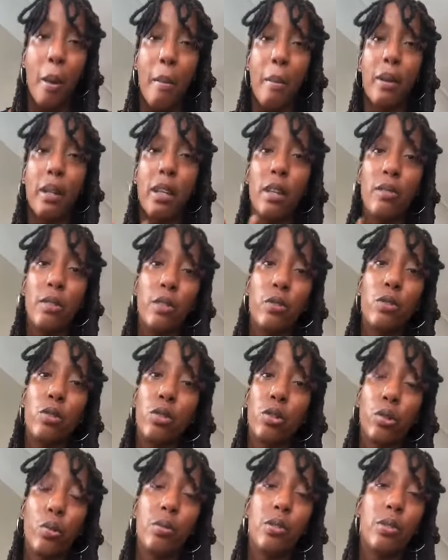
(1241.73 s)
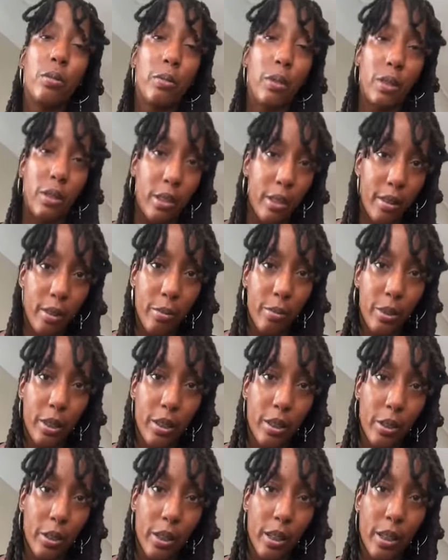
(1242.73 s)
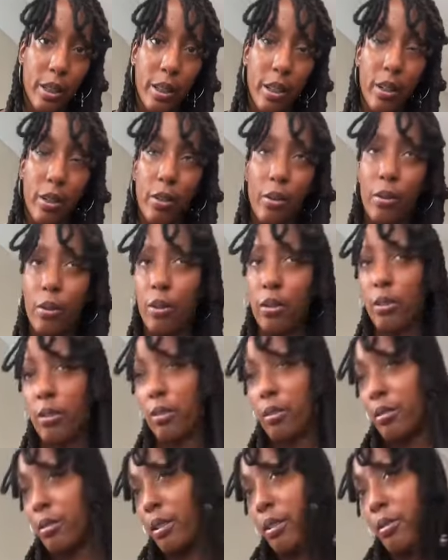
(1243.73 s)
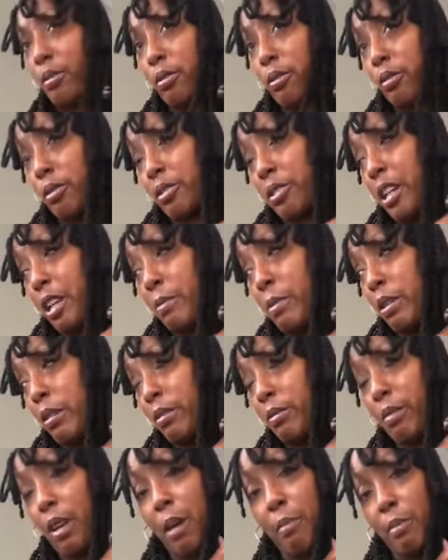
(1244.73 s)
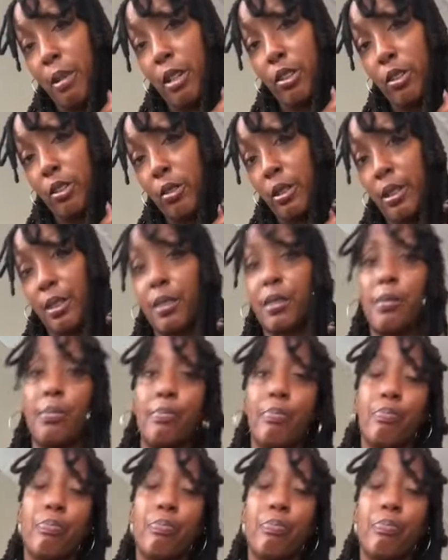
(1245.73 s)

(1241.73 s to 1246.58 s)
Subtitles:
But even if you choose to be celibate, okay, or you're celibate not by choice,